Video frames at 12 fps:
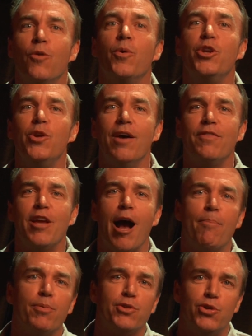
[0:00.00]
When you have the
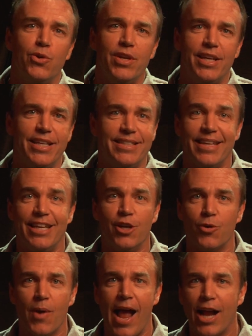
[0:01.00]
opportunity to
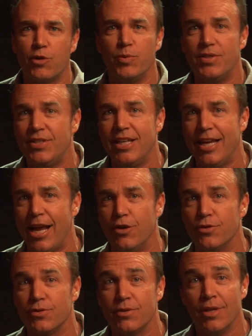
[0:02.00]
interact with
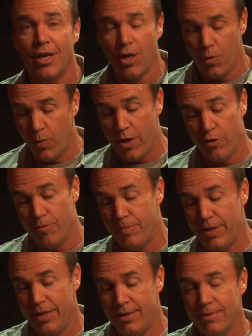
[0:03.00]
teenagers, whether it
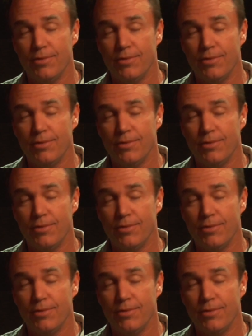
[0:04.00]
be